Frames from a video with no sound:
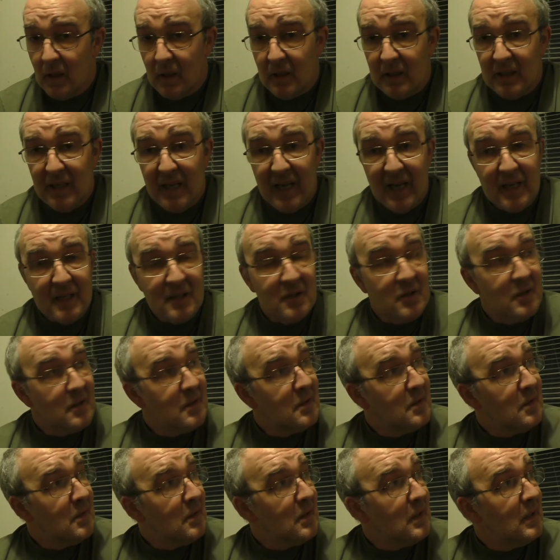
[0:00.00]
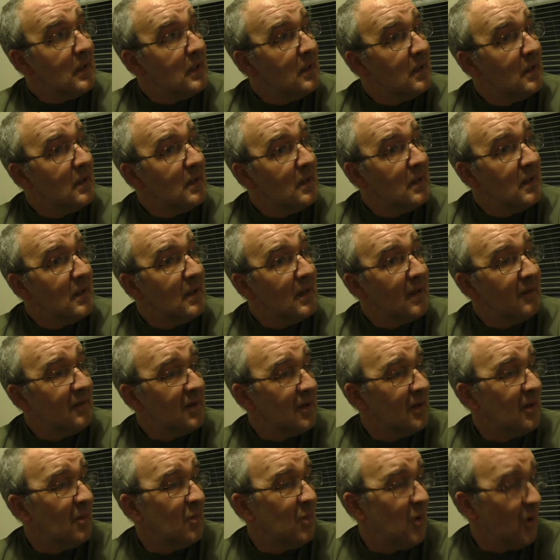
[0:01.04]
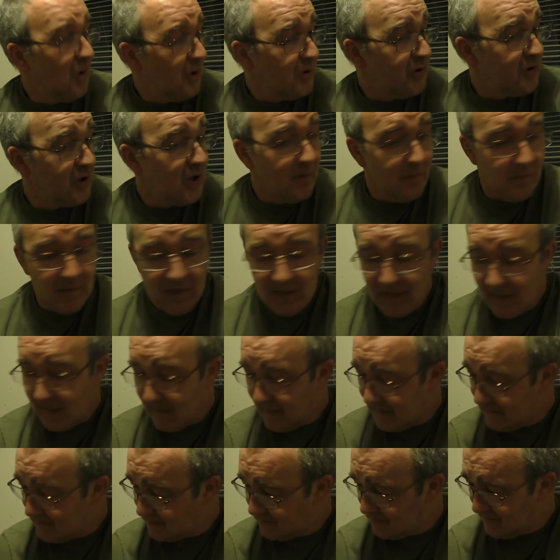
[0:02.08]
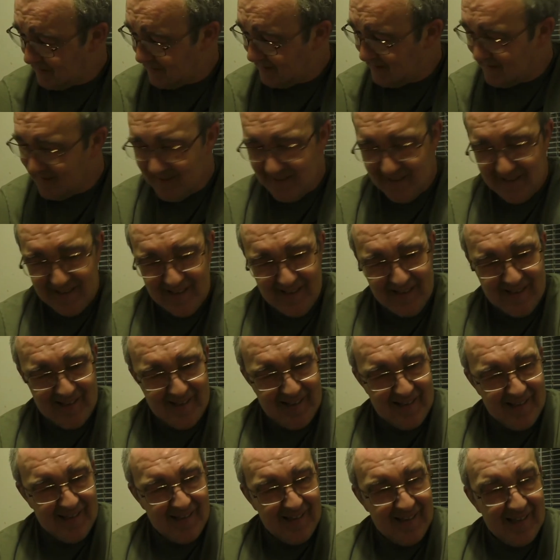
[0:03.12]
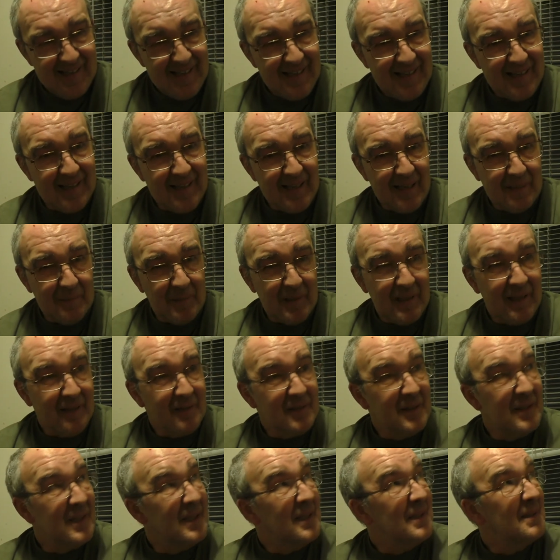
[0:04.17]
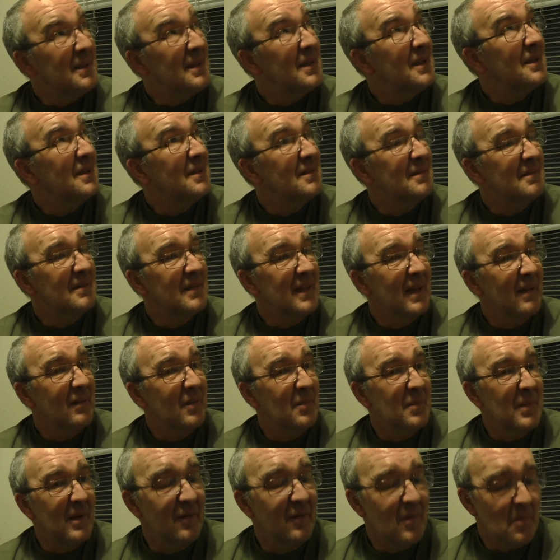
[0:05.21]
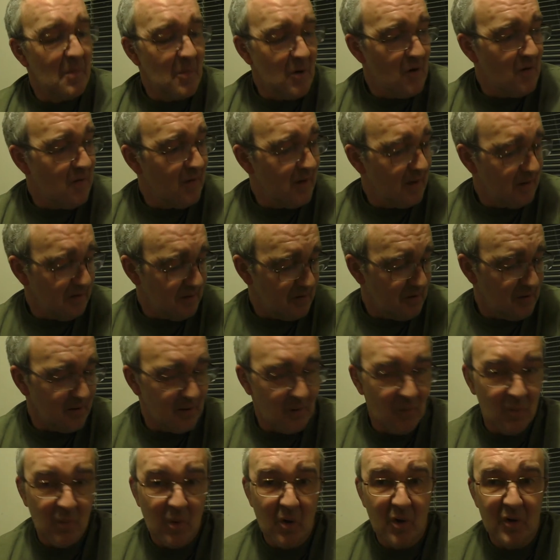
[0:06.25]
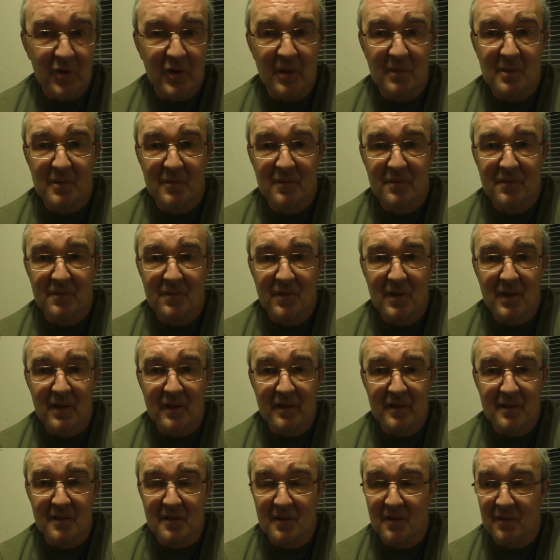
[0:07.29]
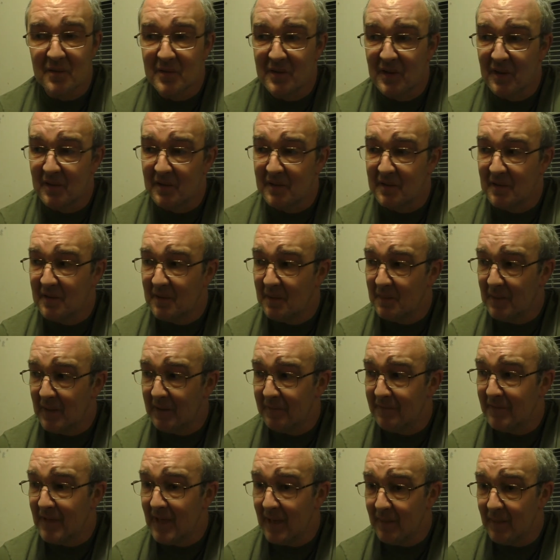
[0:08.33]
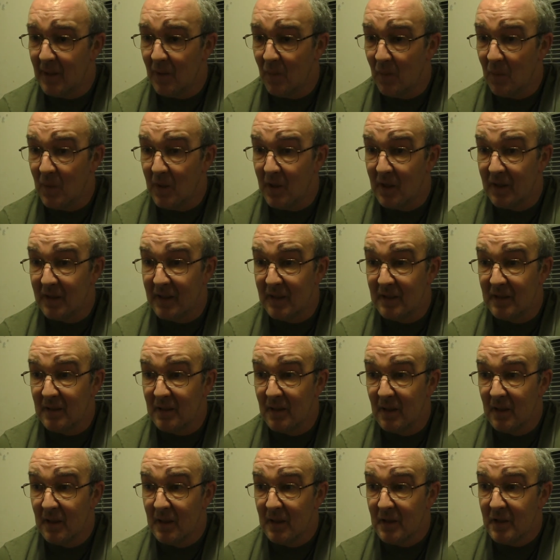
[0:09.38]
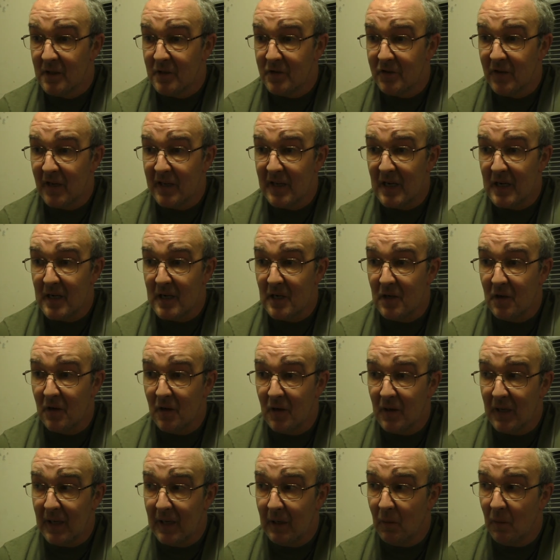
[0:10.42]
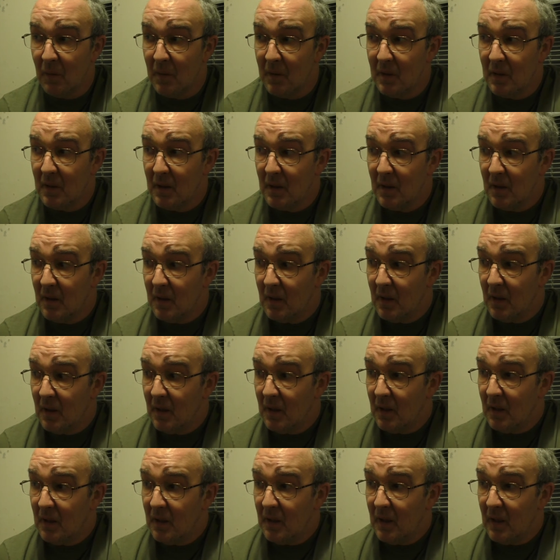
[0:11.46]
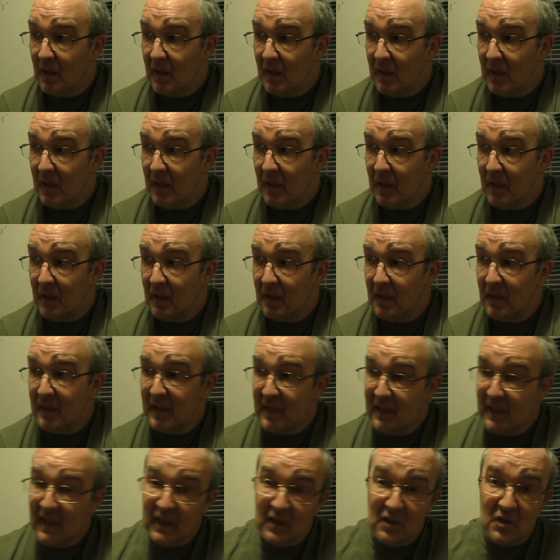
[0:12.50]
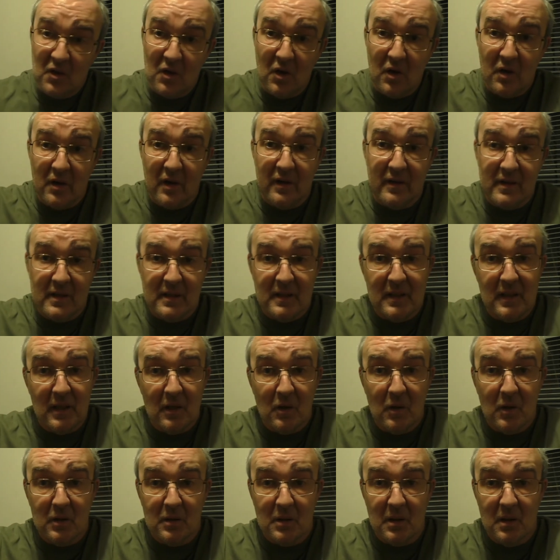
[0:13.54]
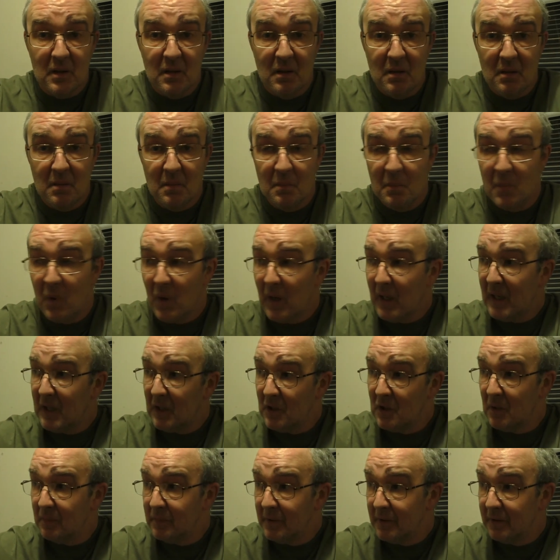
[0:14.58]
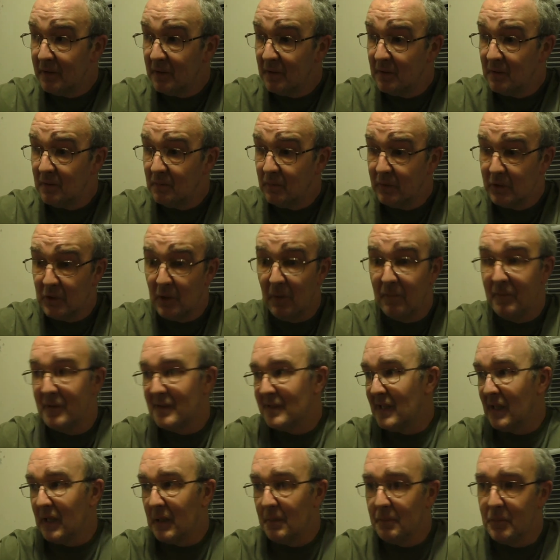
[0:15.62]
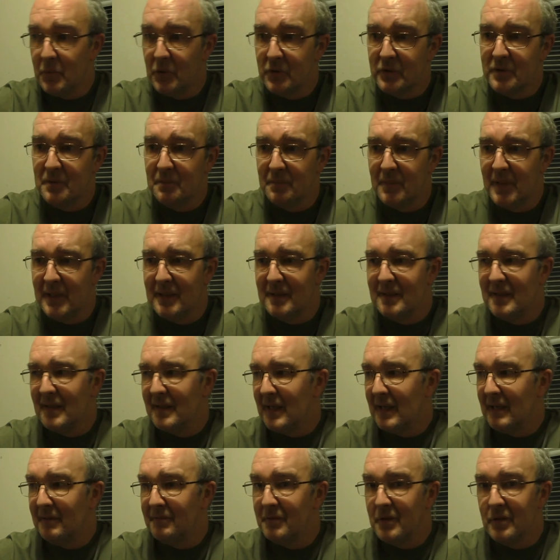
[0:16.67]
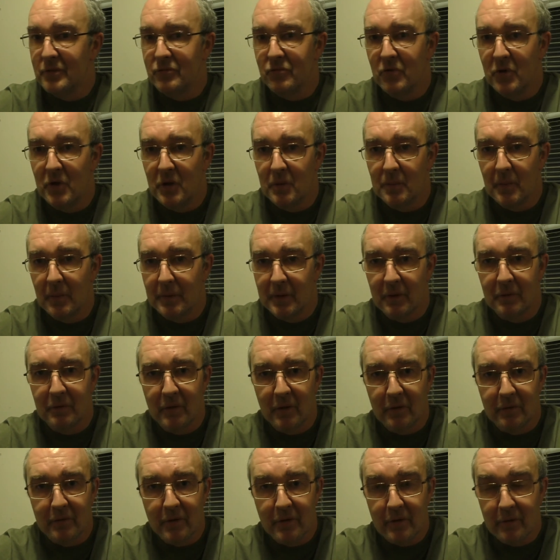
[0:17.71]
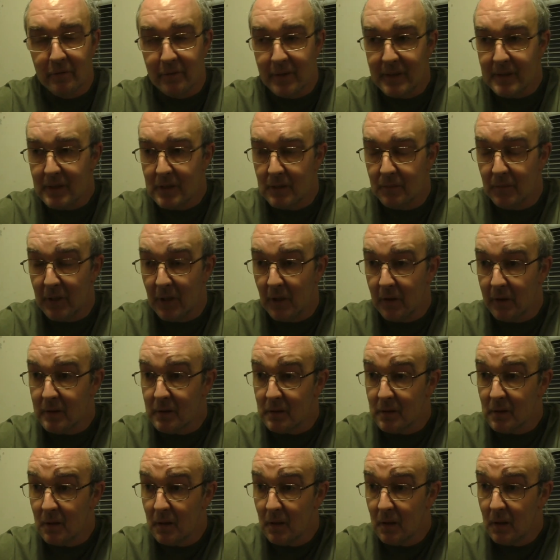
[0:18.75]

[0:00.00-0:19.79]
yeah, it's just sort of, I've got a wardrobe there, and I'm going to have a of a move around. It's just the wardrobe's full of stuff, so it's going to be a fair bit of work in straightening it all out. And in that corner there's the old boiler cupboard, which obviously I can put some bits in it if there's room. I don't know that there is, to be honest.